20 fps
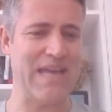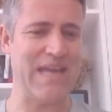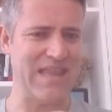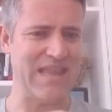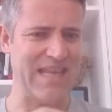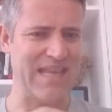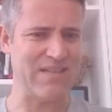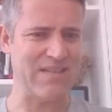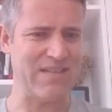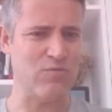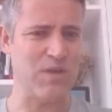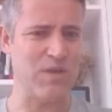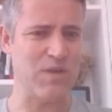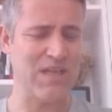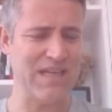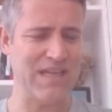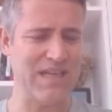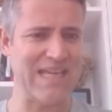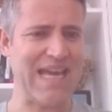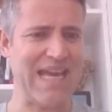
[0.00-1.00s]
Okay, and that's from the
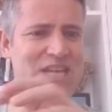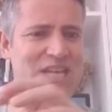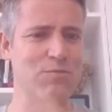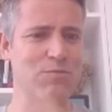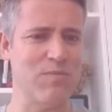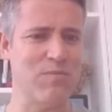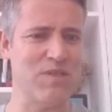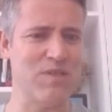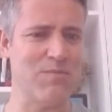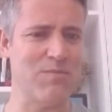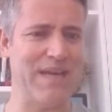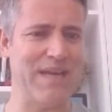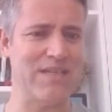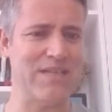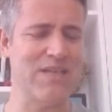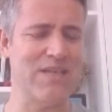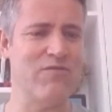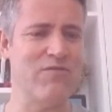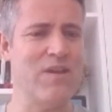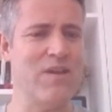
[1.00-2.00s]
engagement
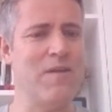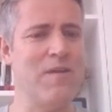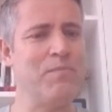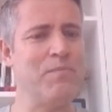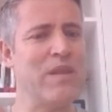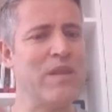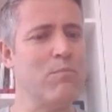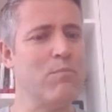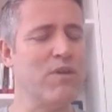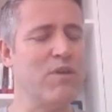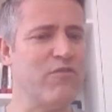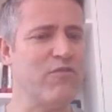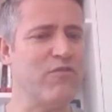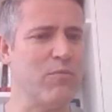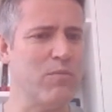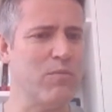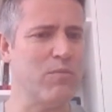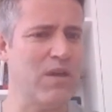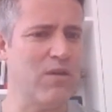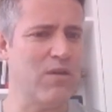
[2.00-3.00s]
perspective. But
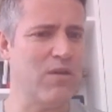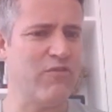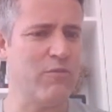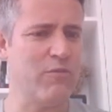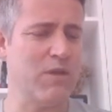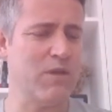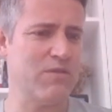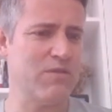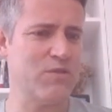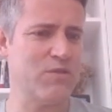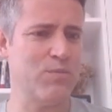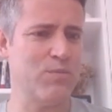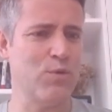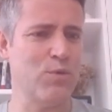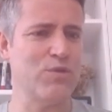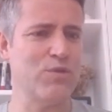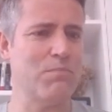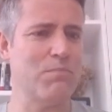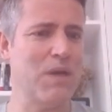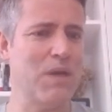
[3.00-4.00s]
from a
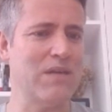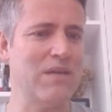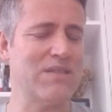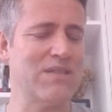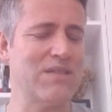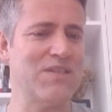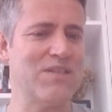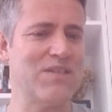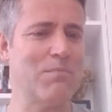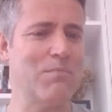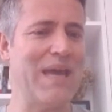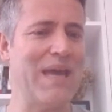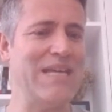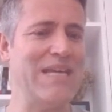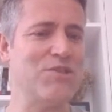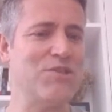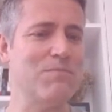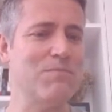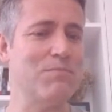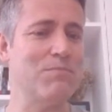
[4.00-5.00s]
supporter
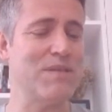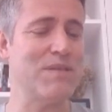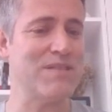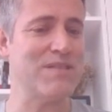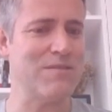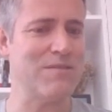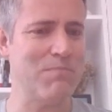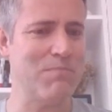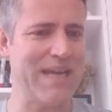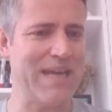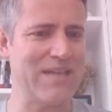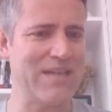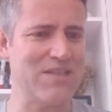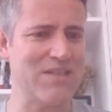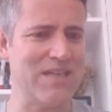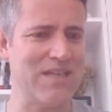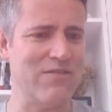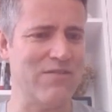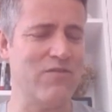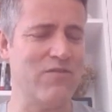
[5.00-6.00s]
participation
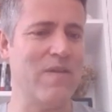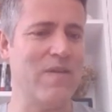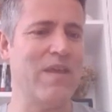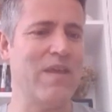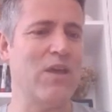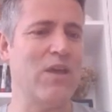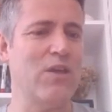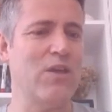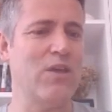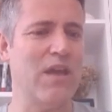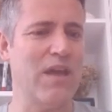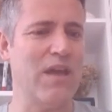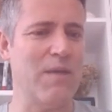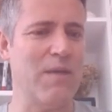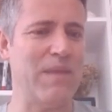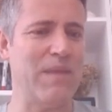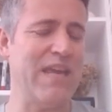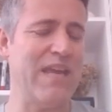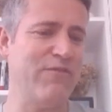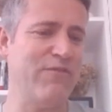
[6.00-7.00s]
perspective,
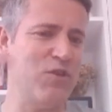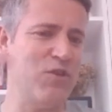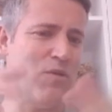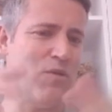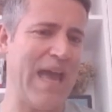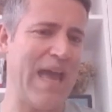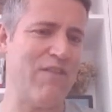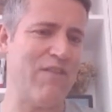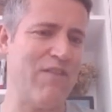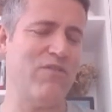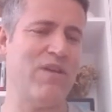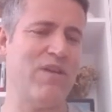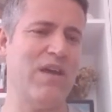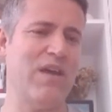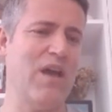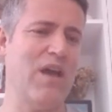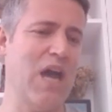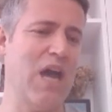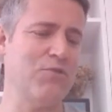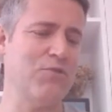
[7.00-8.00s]
if you have
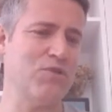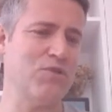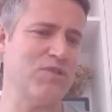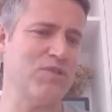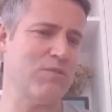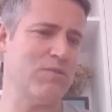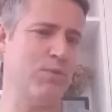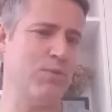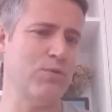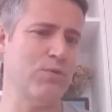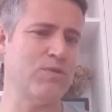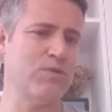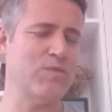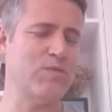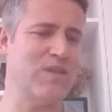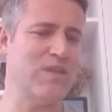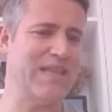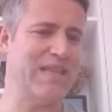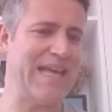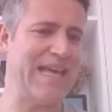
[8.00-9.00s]
100
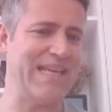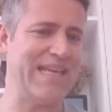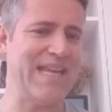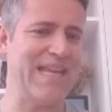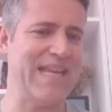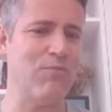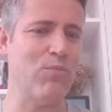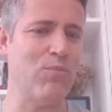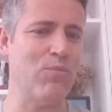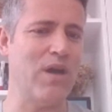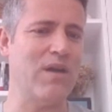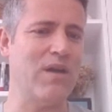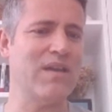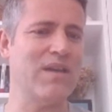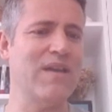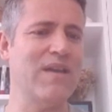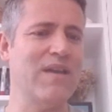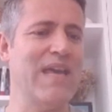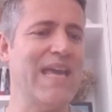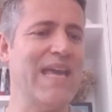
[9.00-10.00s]
supporters in that network,
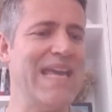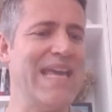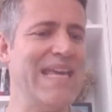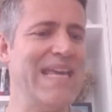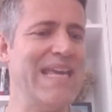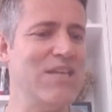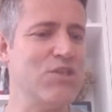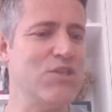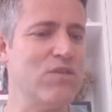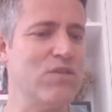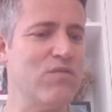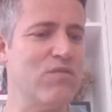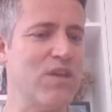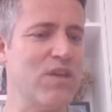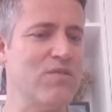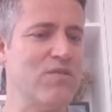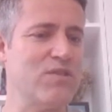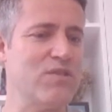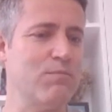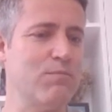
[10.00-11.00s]
each of
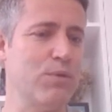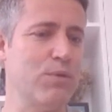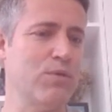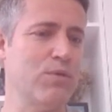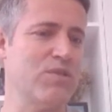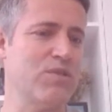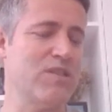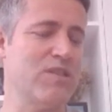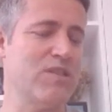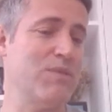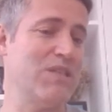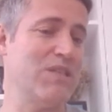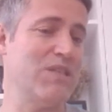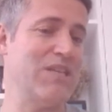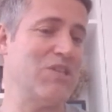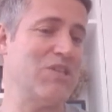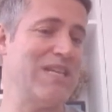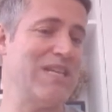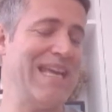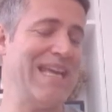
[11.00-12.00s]
those supporters
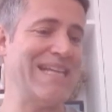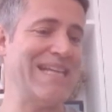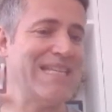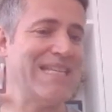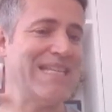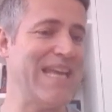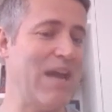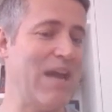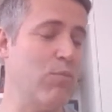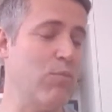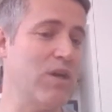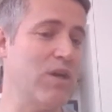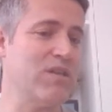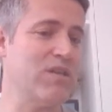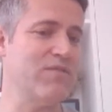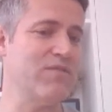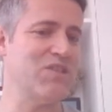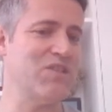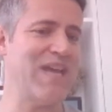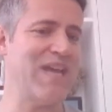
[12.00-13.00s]
potentially has a network
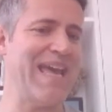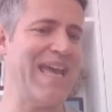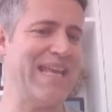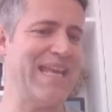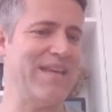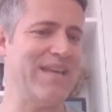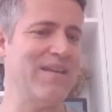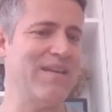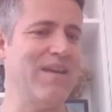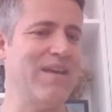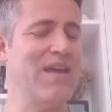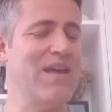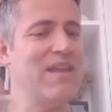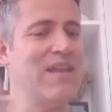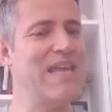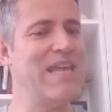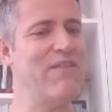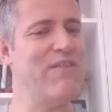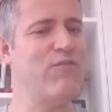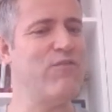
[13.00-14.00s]
of 10.
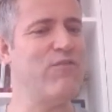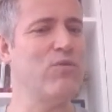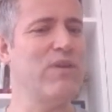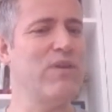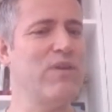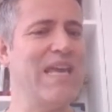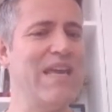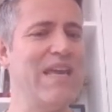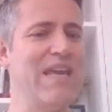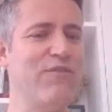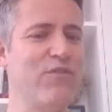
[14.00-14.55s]
Therefore,